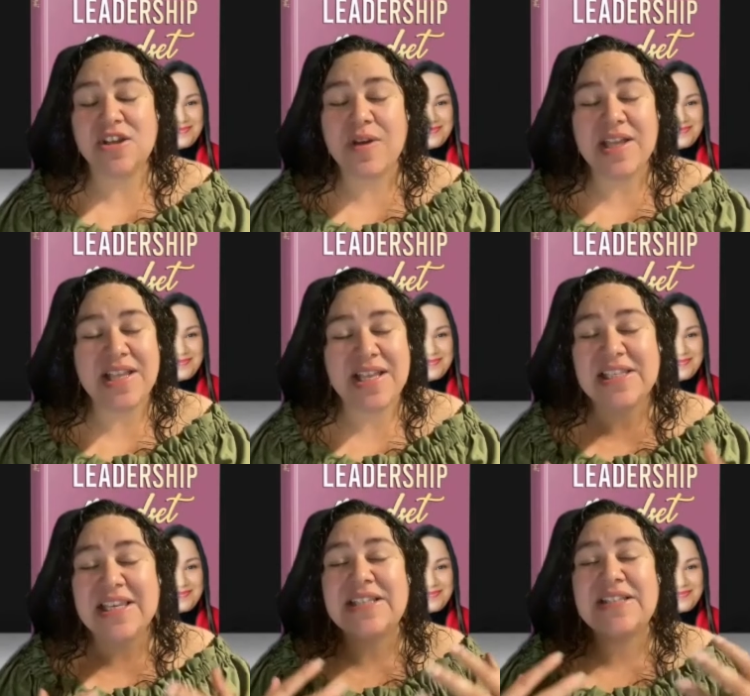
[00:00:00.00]
Speaker 1: So it,
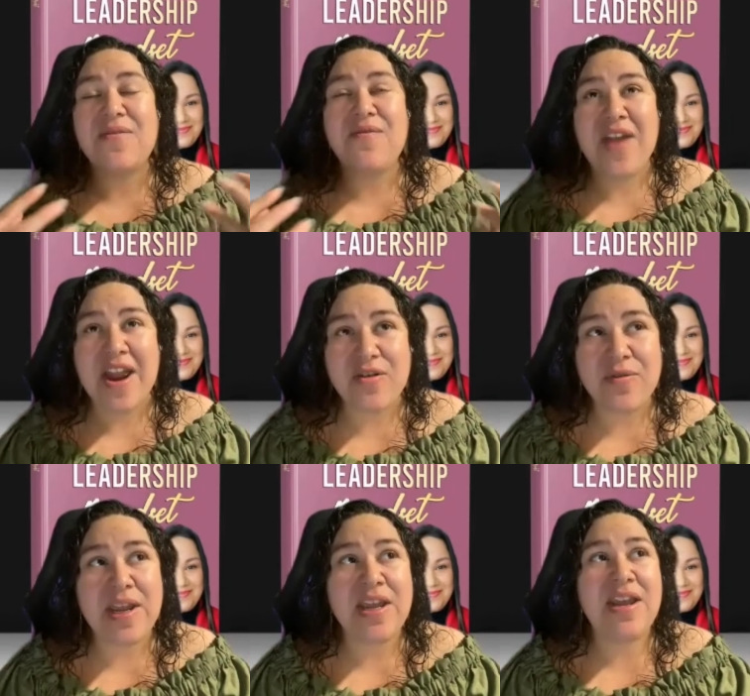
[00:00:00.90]
it's it's
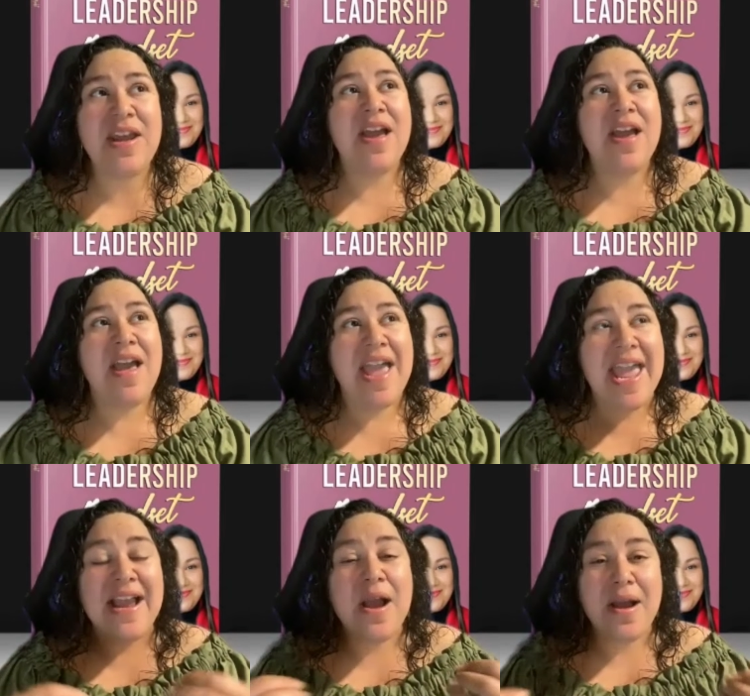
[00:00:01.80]
very
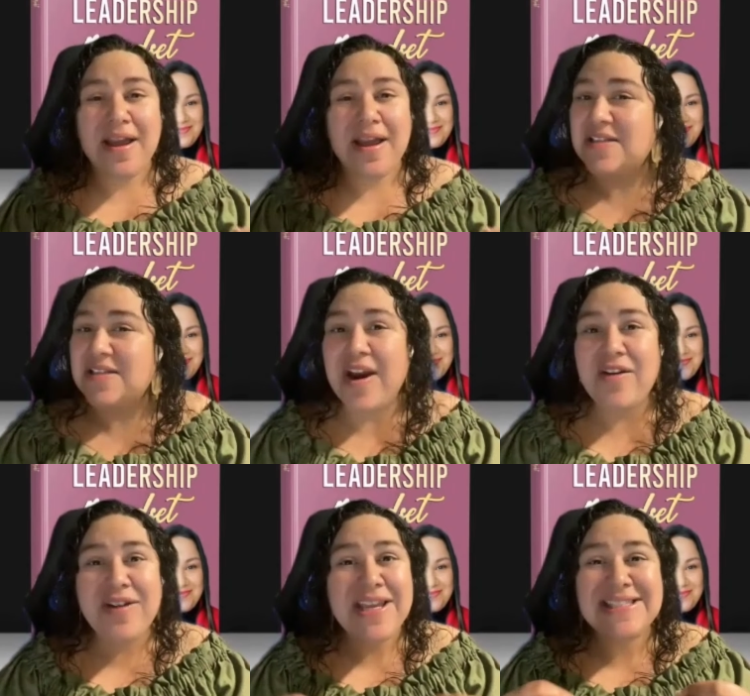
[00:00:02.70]
it's
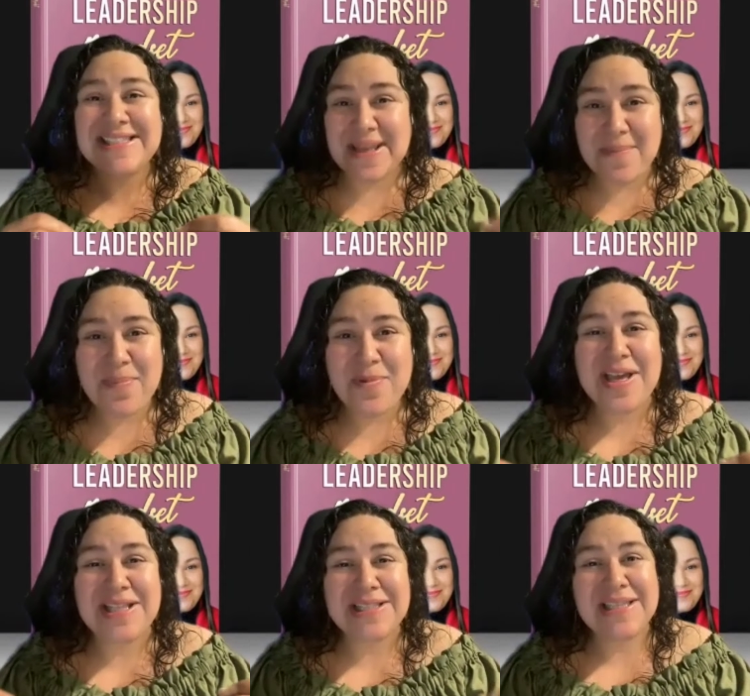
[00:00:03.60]
very simple
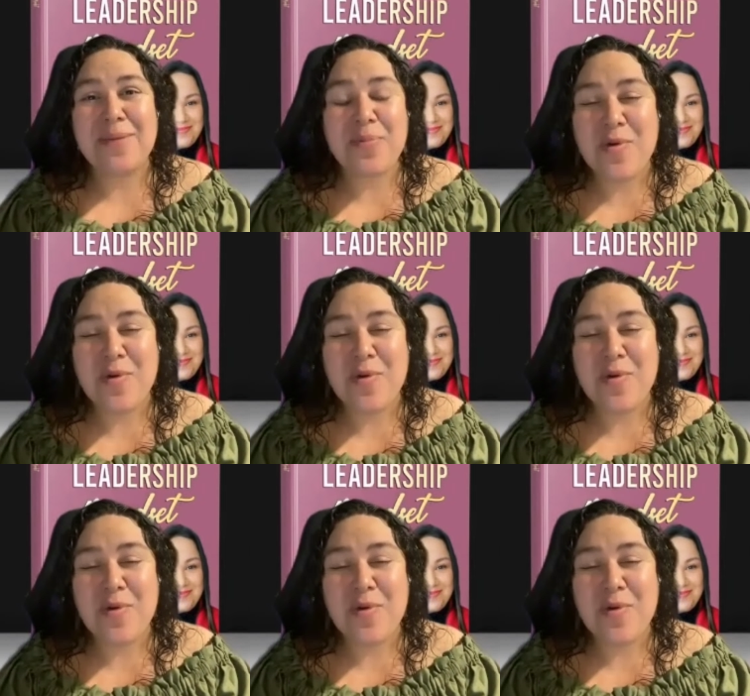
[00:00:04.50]
and to the